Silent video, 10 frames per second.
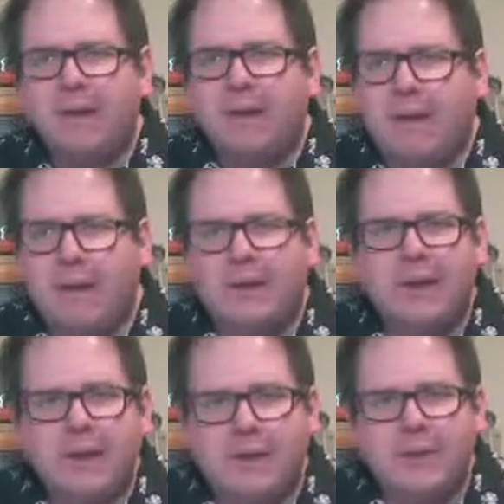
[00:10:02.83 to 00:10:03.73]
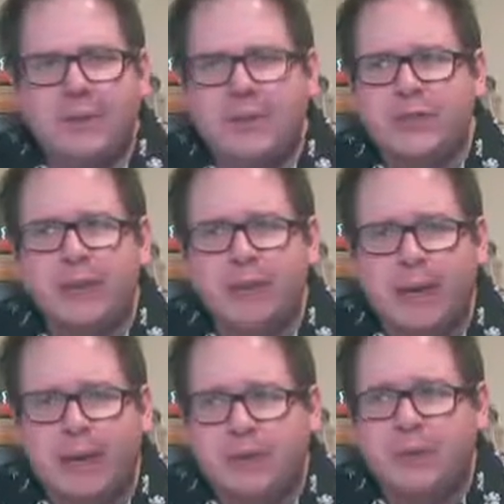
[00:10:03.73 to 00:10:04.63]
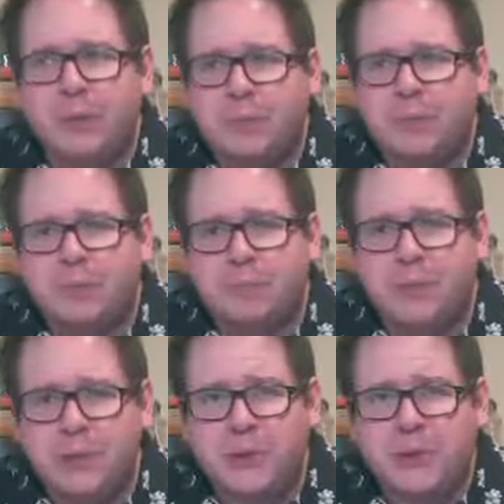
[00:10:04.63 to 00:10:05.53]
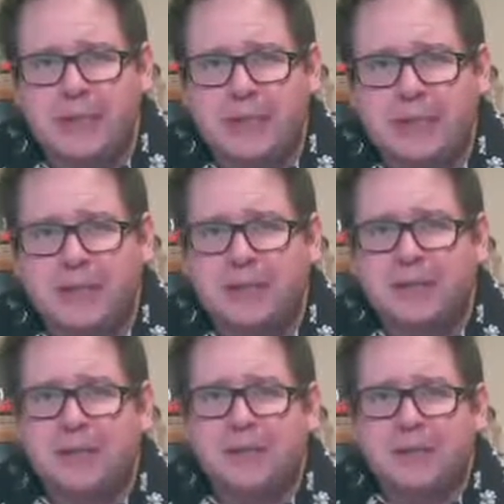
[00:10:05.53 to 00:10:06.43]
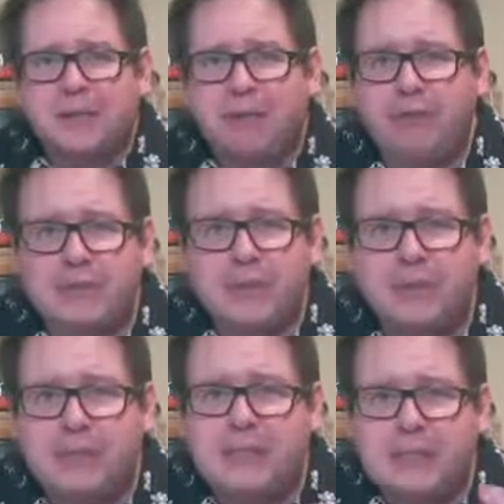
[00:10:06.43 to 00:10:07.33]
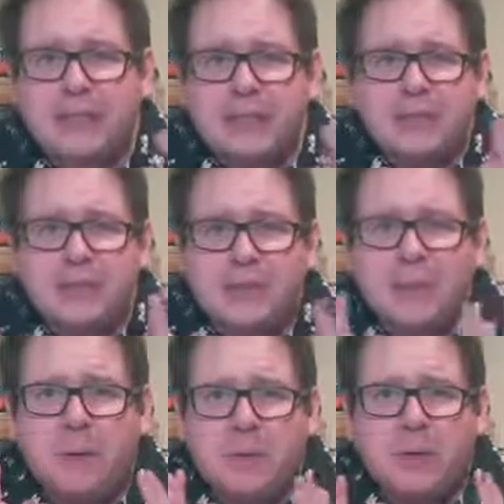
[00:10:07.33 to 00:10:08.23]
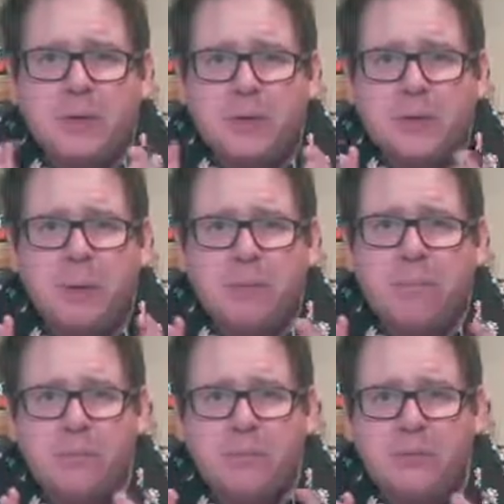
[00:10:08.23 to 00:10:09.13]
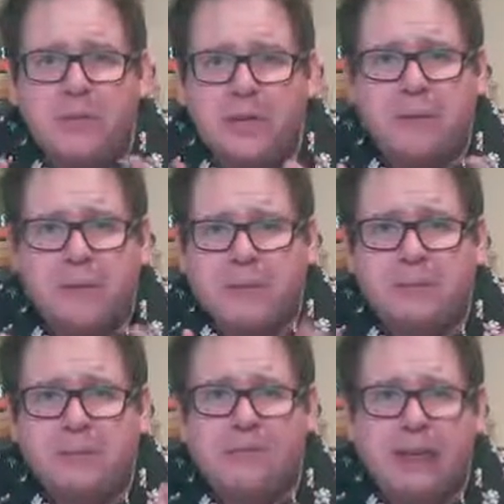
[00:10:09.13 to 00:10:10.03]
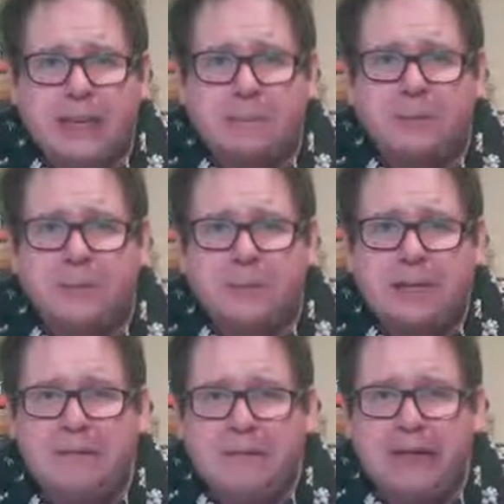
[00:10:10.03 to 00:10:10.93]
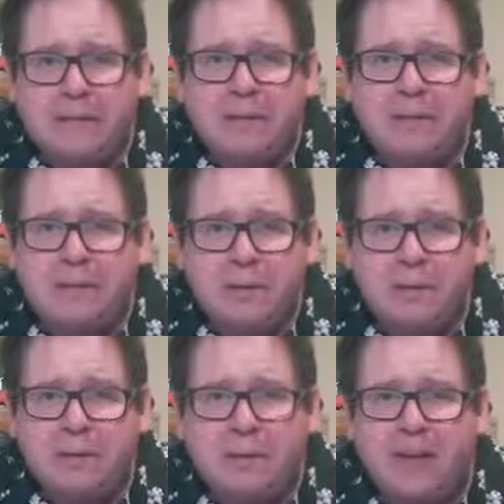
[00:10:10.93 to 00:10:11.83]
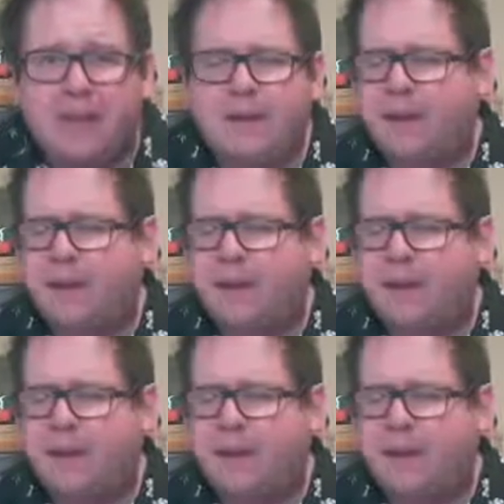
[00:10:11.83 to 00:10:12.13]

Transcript: oh, you're doing too much music. Frizzy Wizzy, stop doing all the music, please. With Facebook, we don't like the music.